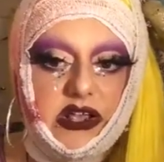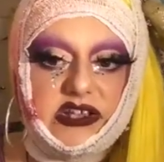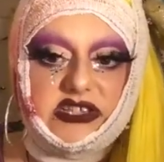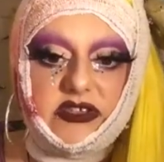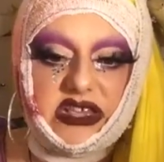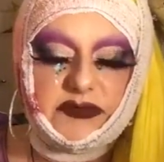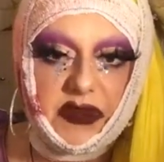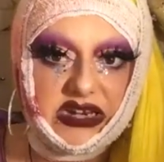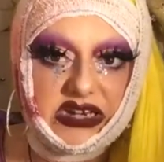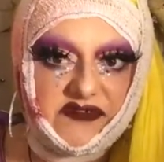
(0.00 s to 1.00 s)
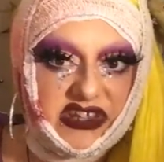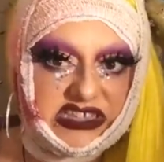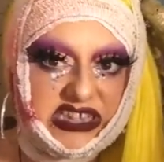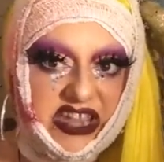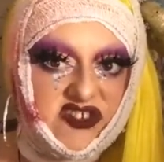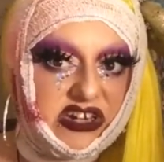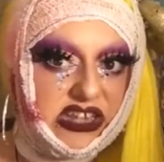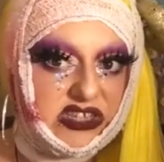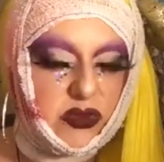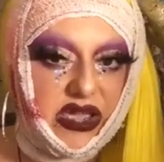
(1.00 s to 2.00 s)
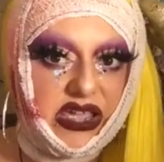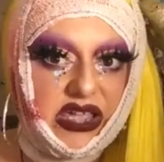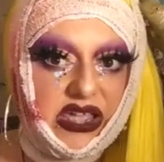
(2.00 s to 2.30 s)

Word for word: So there's been an investigation into it